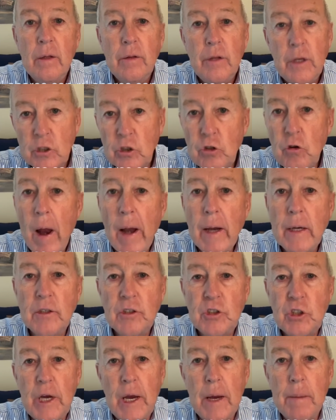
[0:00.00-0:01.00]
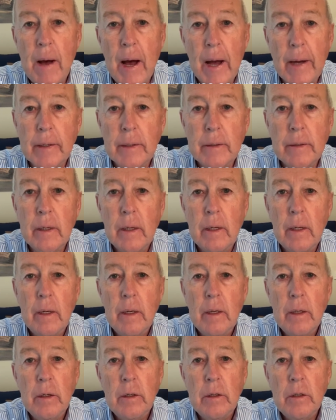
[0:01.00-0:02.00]
Australian share market
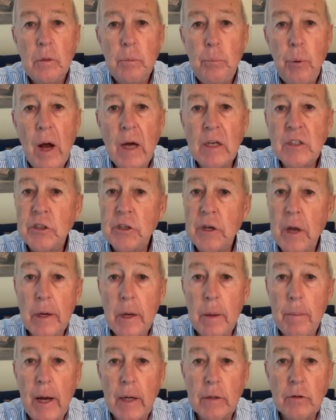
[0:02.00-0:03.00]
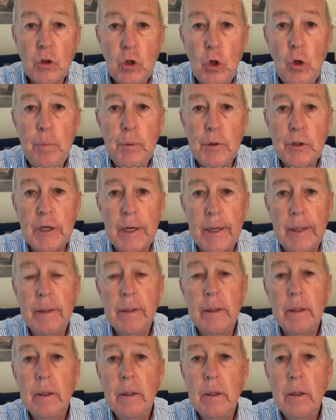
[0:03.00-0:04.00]
comprises only about 2%
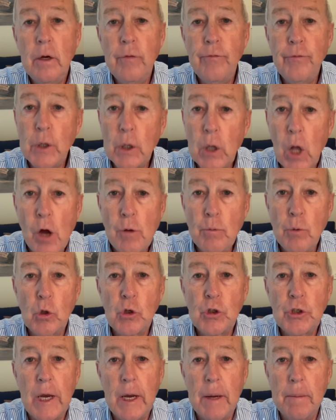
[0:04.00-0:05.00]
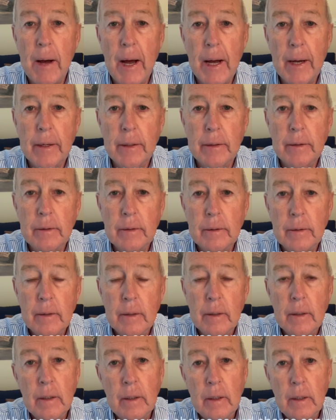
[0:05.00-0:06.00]
of the global share market.
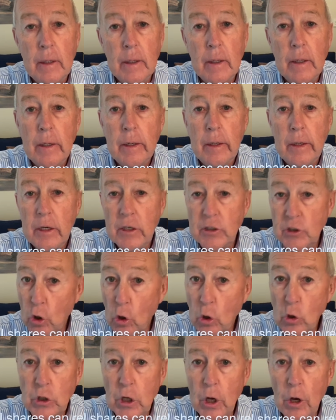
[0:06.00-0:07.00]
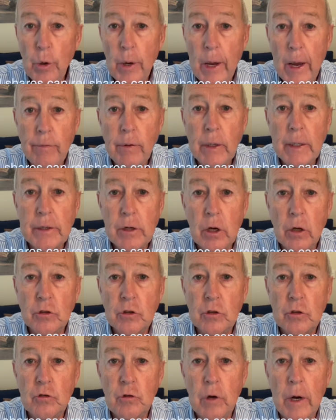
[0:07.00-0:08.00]
It's also heavily
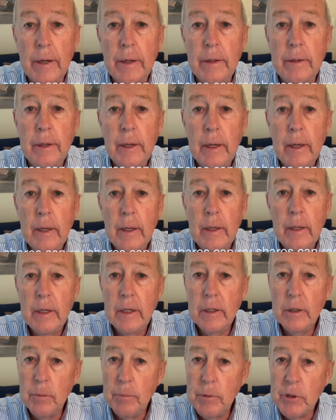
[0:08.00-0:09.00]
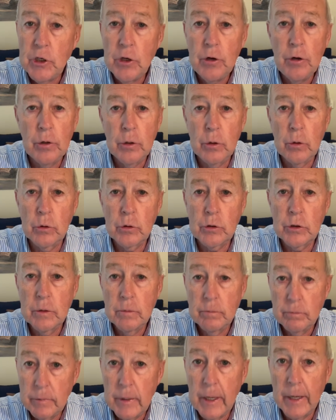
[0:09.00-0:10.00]
concentrated in the materials,
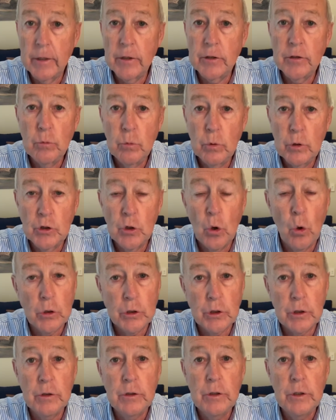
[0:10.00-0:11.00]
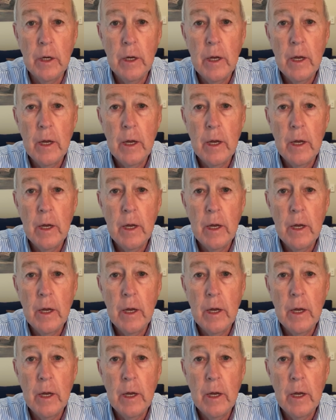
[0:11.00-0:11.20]
that is, resources,